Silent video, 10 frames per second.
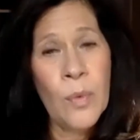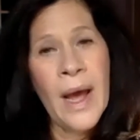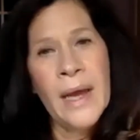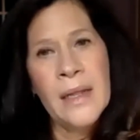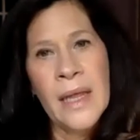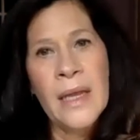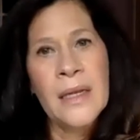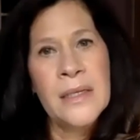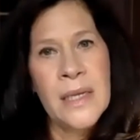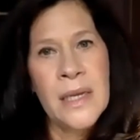Why do they
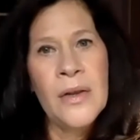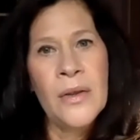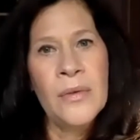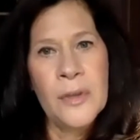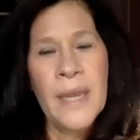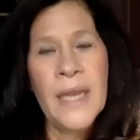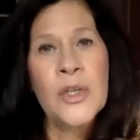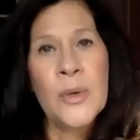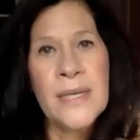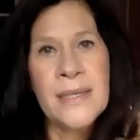continue to make
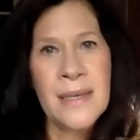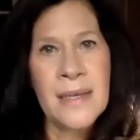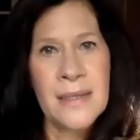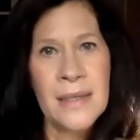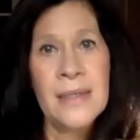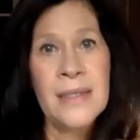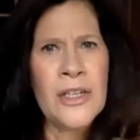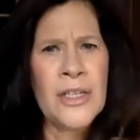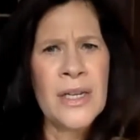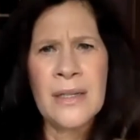choices and
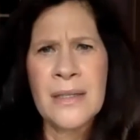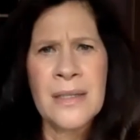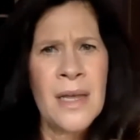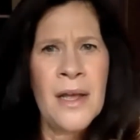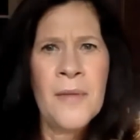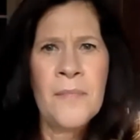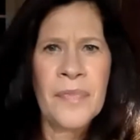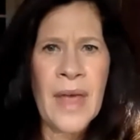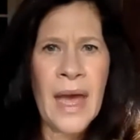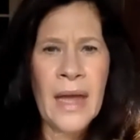decisions
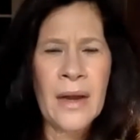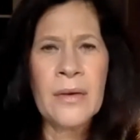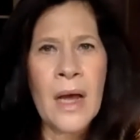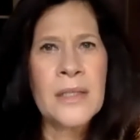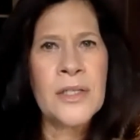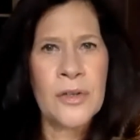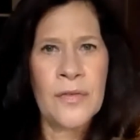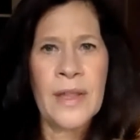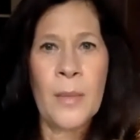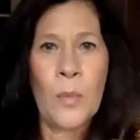that are not
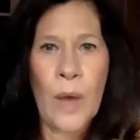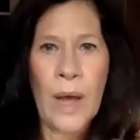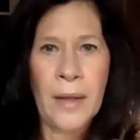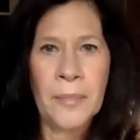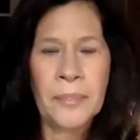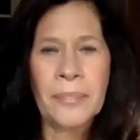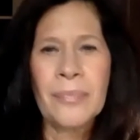serving them well?